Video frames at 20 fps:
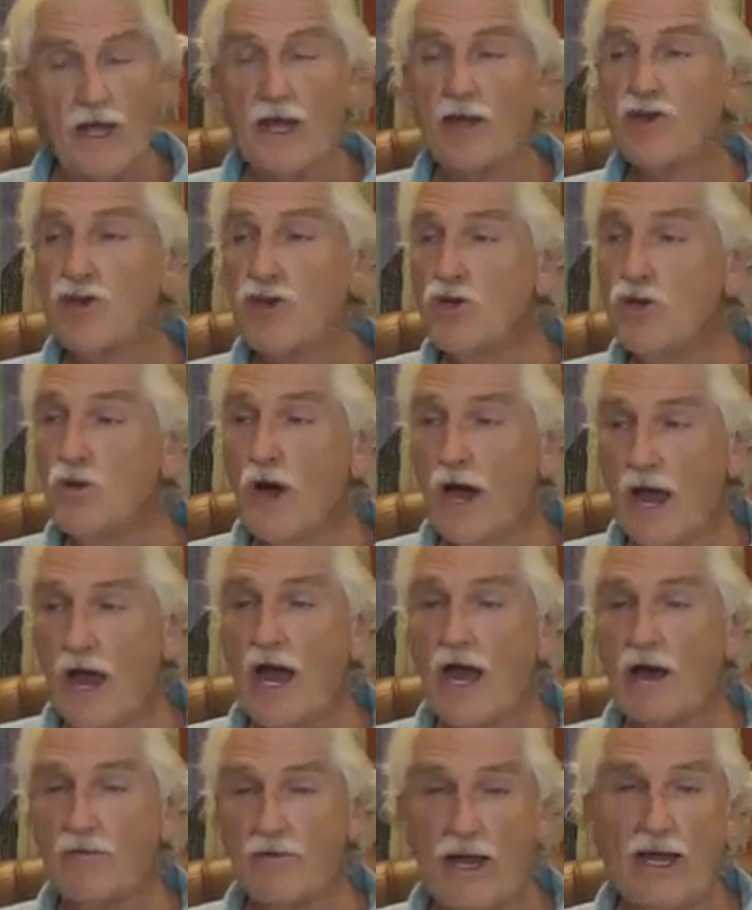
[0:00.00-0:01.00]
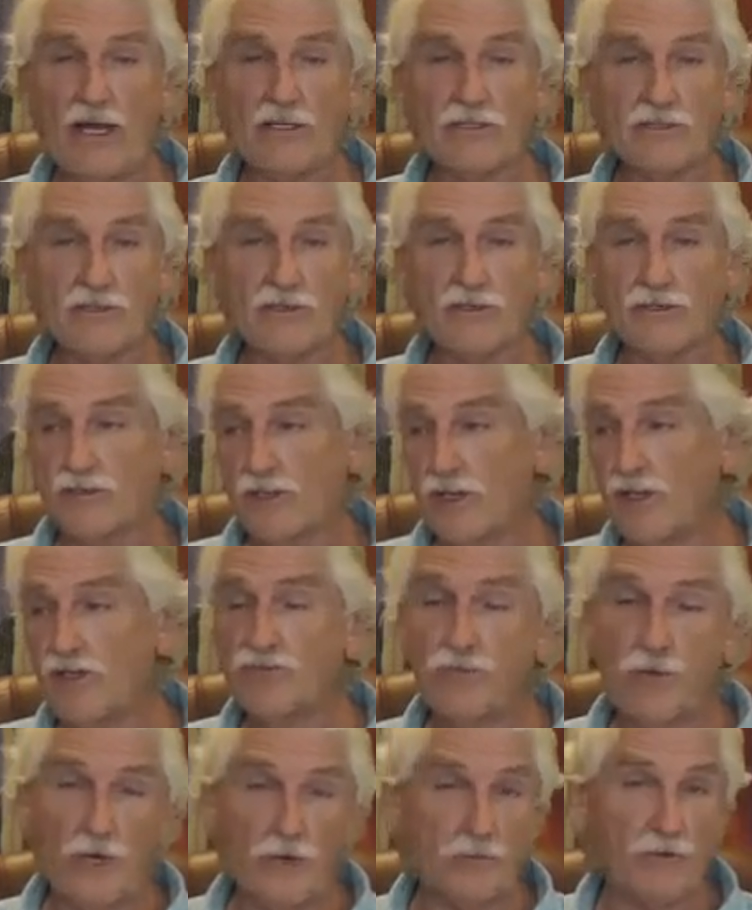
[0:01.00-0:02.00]
You have answers
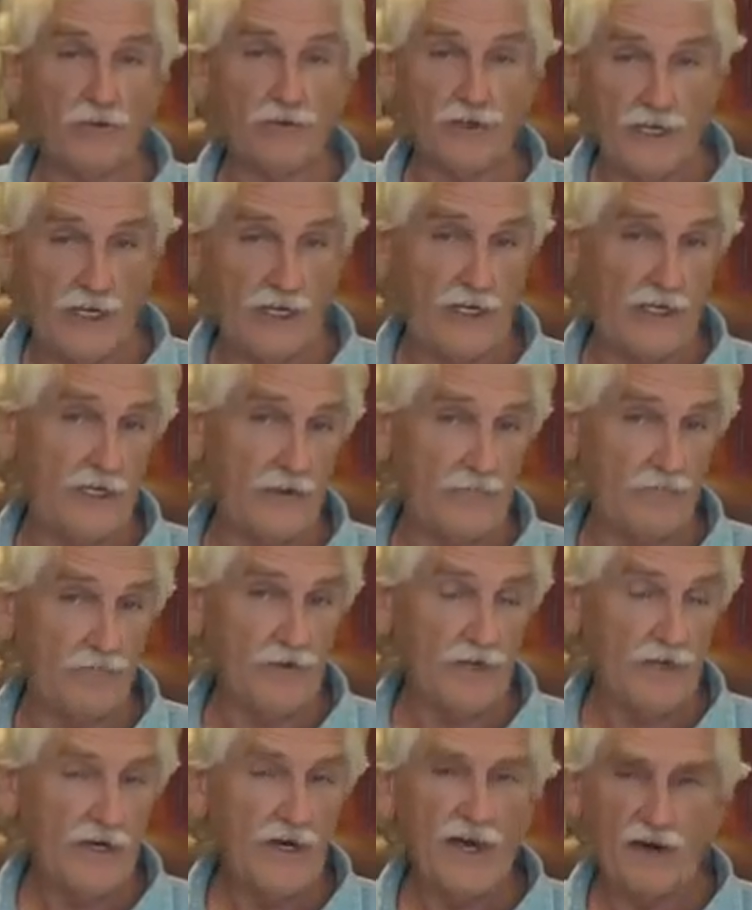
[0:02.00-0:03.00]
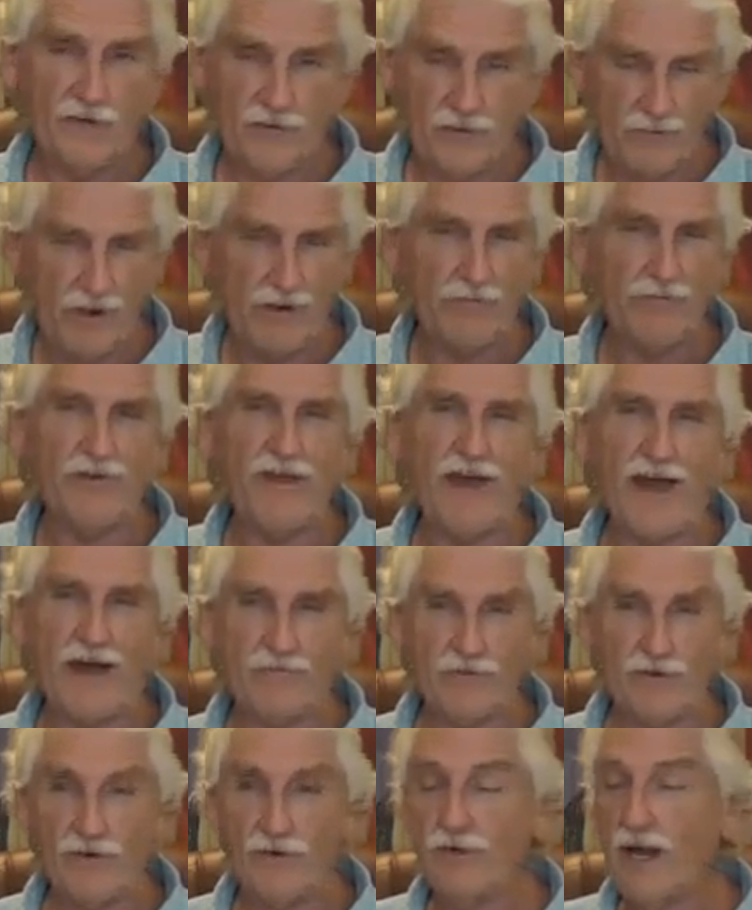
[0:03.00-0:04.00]
these people need. And remember
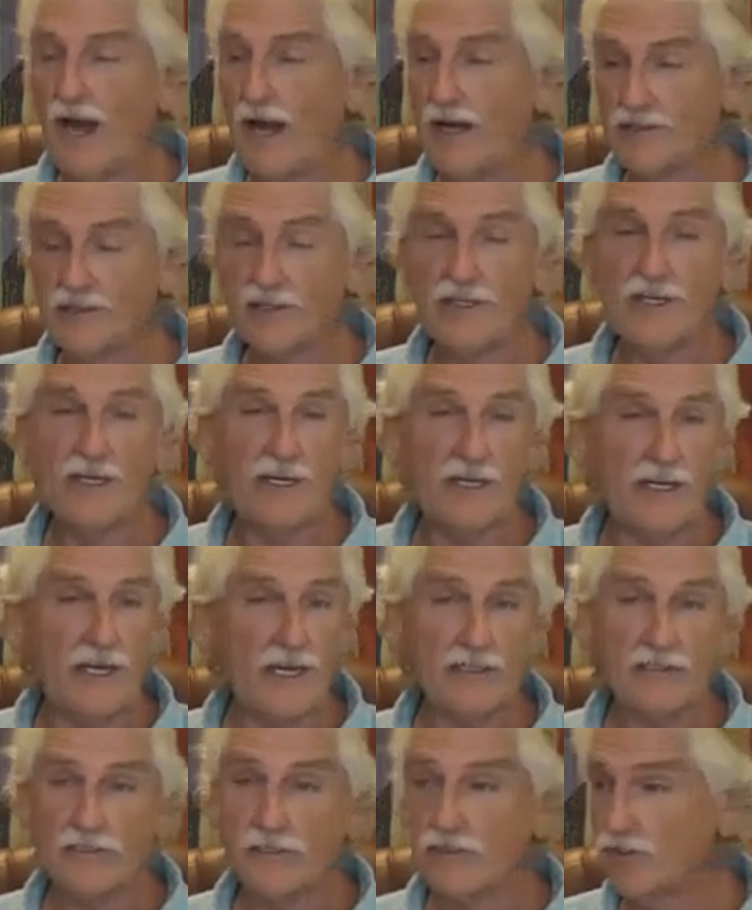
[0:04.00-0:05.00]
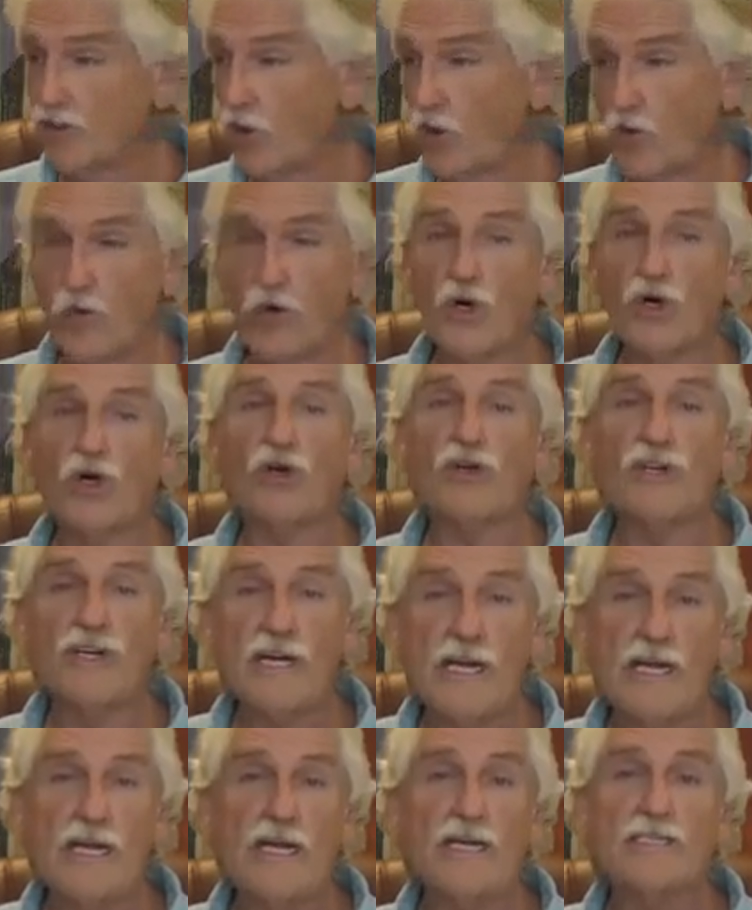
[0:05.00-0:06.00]
that. You guys are getting answers the world
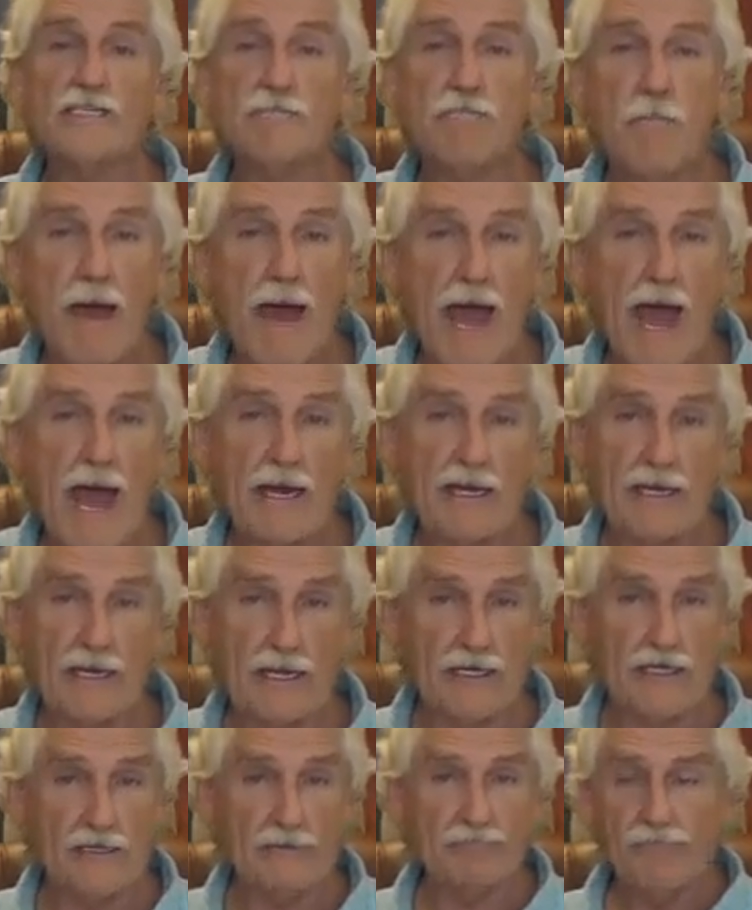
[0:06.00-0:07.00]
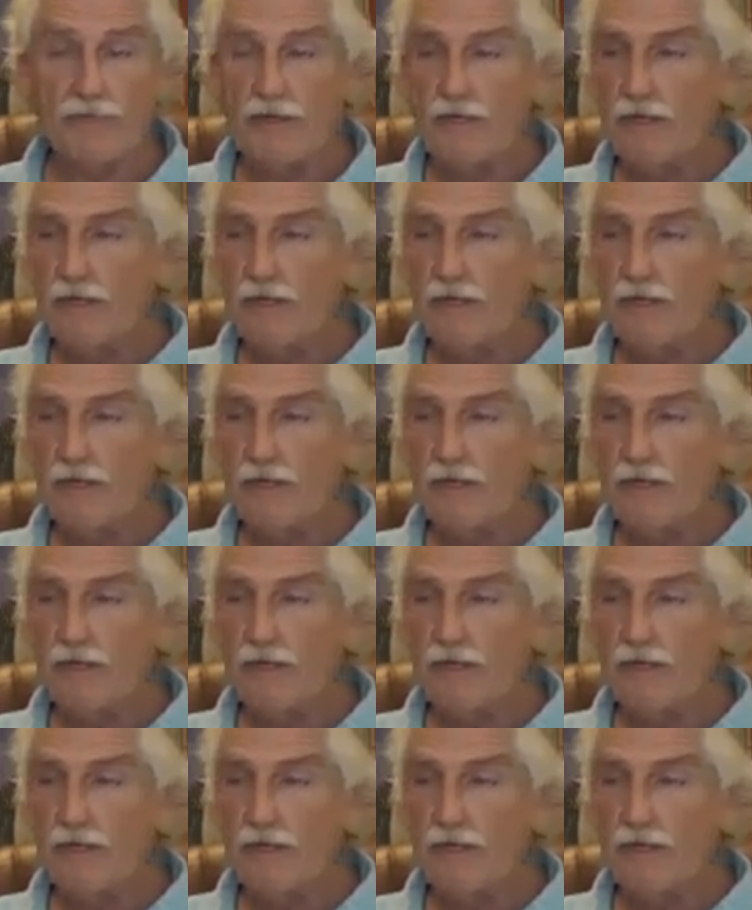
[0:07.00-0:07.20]
needs badly.